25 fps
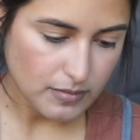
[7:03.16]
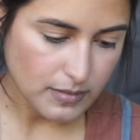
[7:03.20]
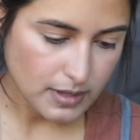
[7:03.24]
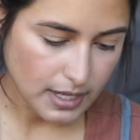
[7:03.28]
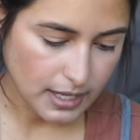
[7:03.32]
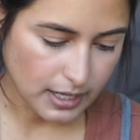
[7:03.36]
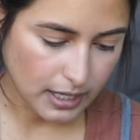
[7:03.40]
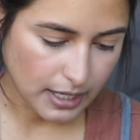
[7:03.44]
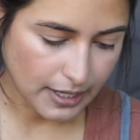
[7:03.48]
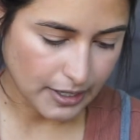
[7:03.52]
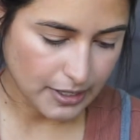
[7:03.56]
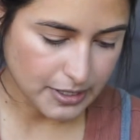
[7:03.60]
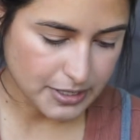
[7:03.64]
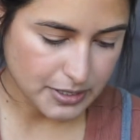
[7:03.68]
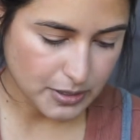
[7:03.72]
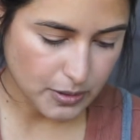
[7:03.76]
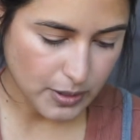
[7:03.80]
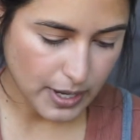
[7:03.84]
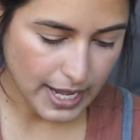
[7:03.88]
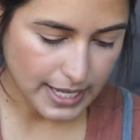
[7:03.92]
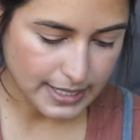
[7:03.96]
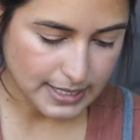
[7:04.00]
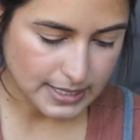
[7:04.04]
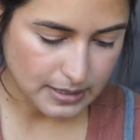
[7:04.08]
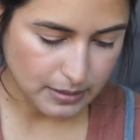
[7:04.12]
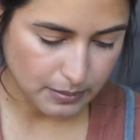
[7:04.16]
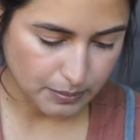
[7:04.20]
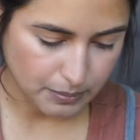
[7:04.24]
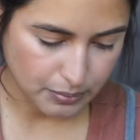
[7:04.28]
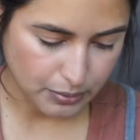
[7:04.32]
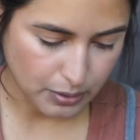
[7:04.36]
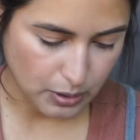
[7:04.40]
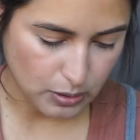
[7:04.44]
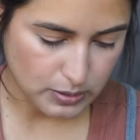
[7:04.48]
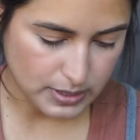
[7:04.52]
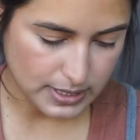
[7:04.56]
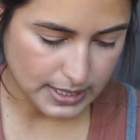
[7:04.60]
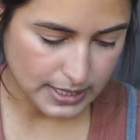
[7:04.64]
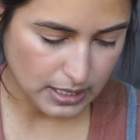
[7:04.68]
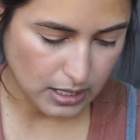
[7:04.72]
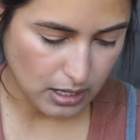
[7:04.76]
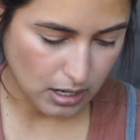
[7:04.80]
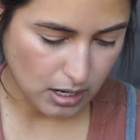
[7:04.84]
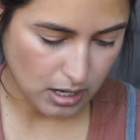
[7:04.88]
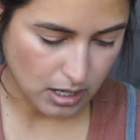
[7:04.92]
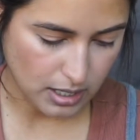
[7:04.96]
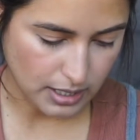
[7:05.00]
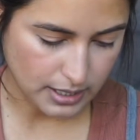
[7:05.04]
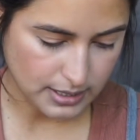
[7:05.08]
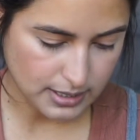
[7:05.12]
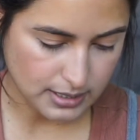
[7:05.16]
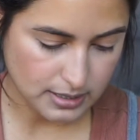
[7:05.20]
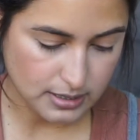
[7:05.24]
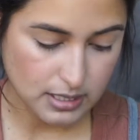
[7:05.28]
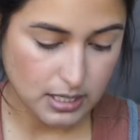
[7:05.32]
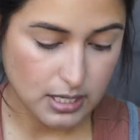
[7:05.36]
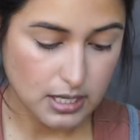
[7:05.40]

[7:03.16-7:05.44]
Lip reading: I also had some pros and cons.